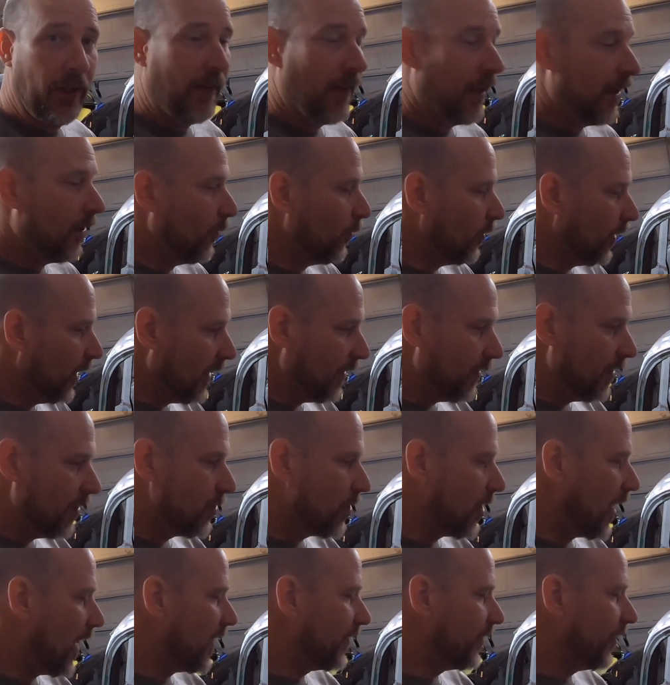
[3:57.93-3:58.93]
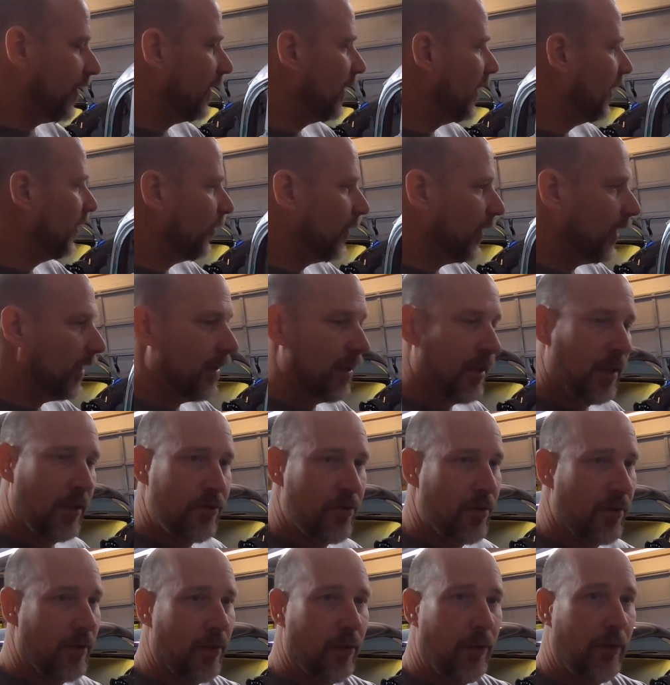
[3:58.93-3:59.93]
They don't need the chassis, they don't need the
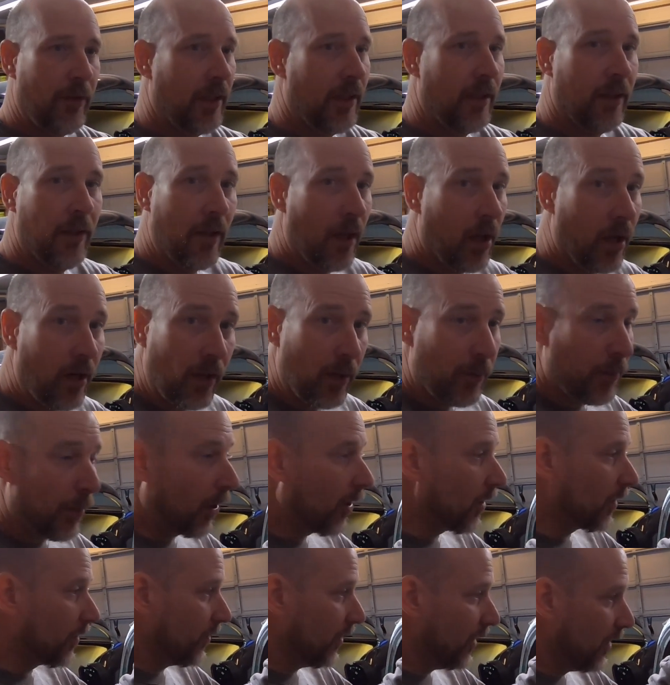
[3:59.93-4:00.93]
engine, they don't need none of the parts.